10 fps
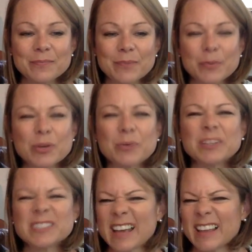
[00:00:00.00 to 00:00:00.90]
but we don't want
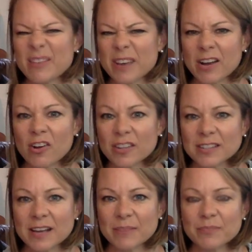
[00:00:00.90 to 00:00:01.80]
to stay that way all the
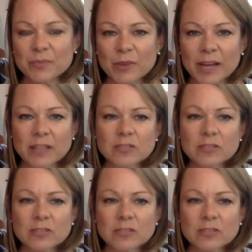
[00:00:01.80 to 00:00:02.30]
time, right?